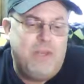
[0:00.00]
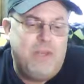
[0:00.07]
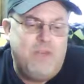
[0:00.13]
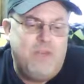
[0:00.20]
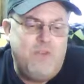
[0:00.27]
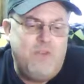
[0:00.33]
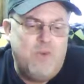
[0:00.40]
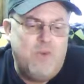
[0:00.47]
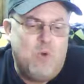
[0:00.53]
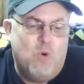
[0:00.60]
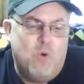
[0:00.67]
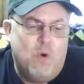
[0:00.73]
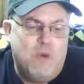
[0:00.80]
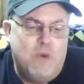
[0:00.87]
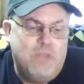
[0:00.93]
a few
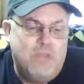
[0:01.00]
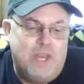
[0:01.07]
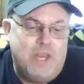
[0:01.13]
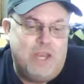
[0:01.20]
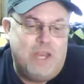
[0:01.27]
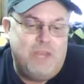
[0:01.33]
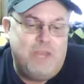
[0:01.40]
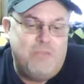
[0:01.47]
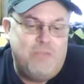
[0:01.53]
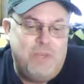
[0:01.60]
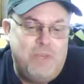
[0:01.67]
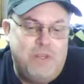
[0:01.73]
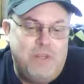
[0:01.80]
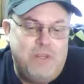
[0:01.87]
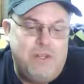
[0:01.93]
more that I've
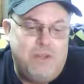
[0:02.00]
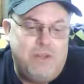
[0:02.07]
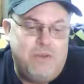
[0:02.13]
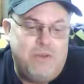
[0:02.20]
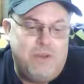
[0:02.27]
been